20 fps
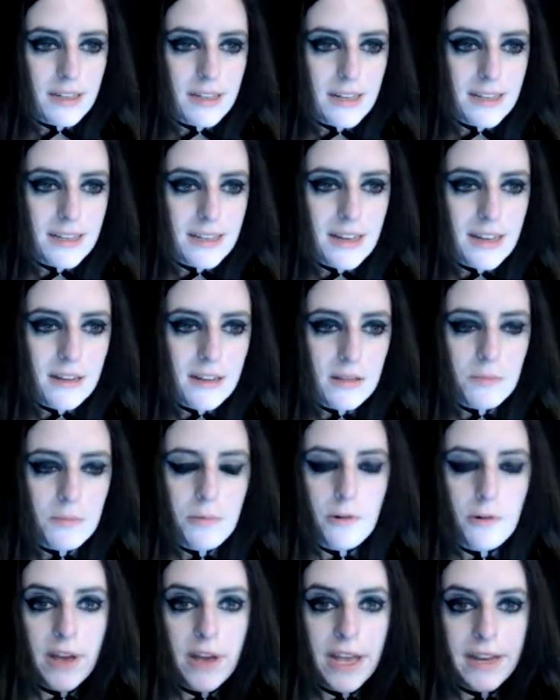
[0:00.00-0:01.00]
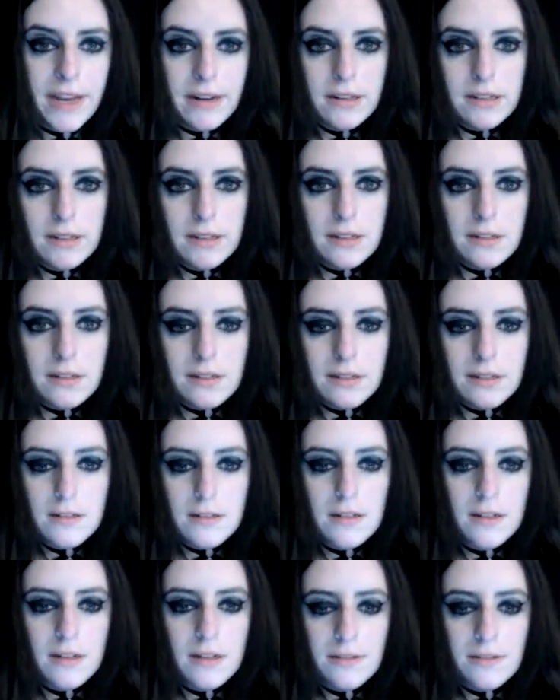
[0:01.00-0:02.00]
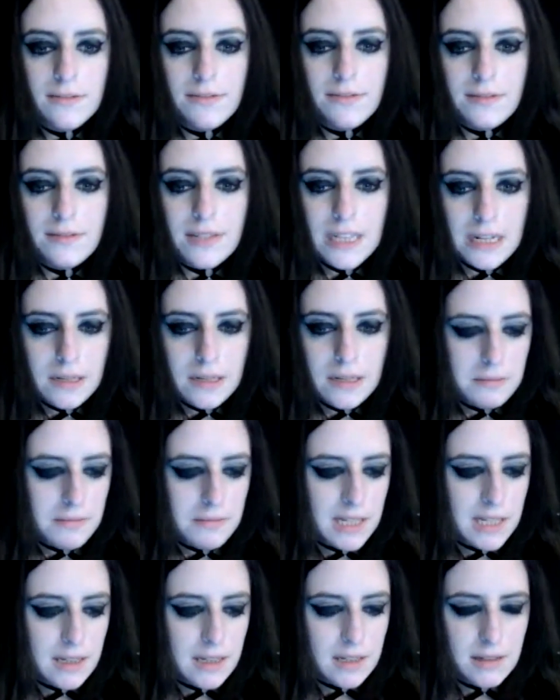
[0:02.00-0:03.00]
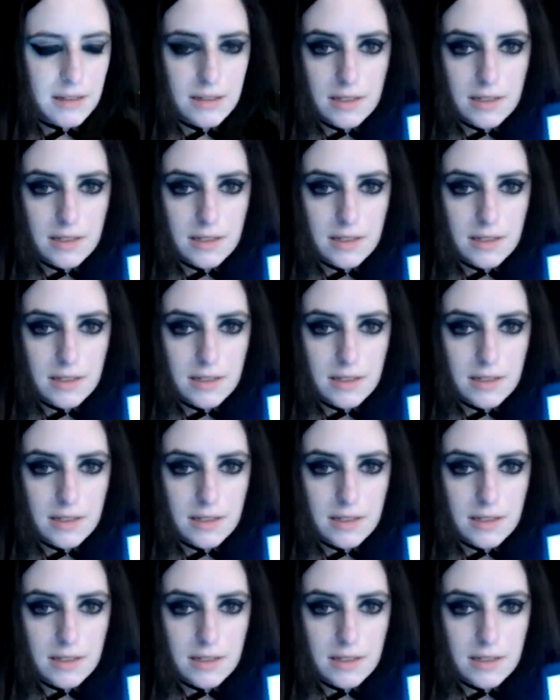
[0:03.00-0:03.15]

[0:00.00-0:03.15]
it's kind of the point of sending me